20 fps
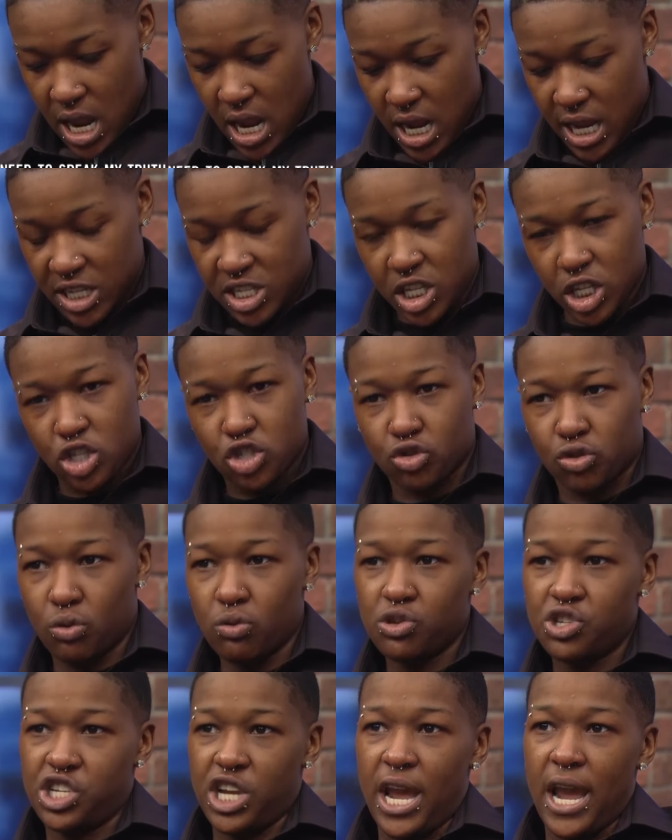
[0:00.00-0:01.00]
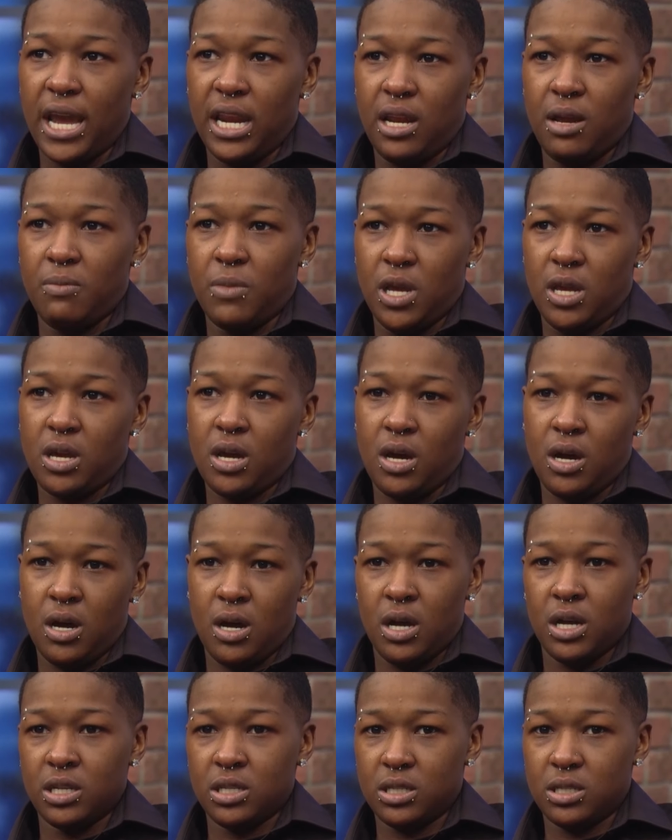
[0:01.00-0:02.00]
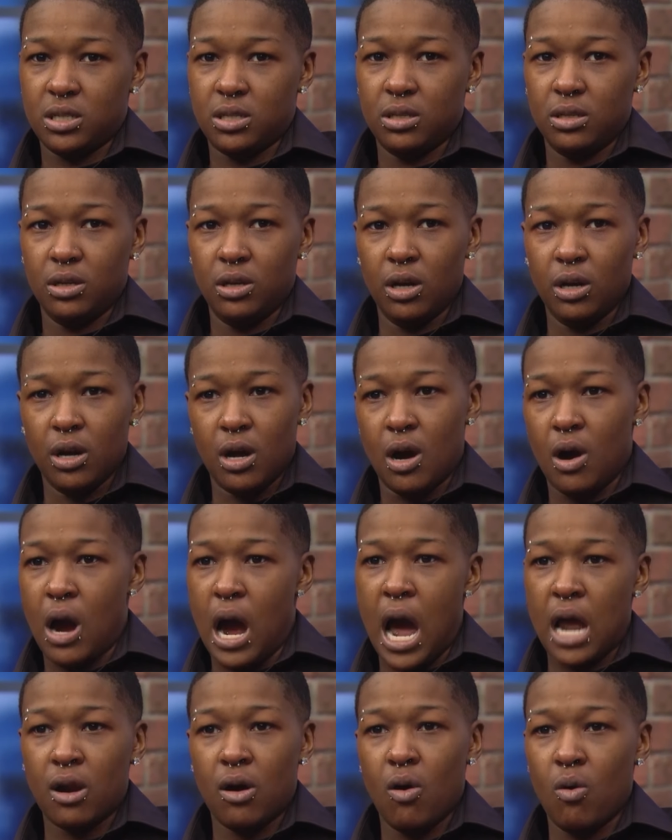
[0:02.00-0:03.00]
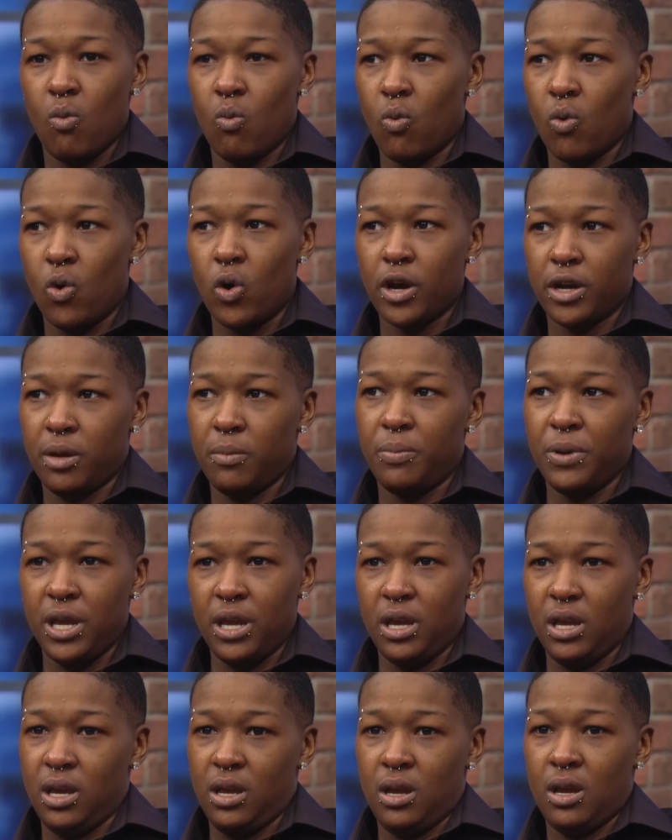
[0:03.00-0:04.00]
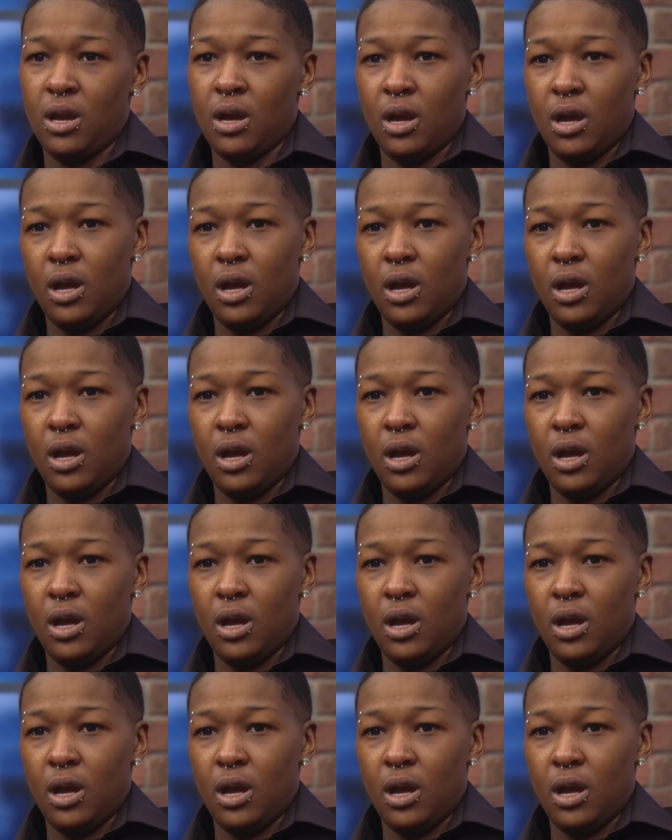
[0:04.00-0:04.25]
It's excruciating because you know I don't want to be,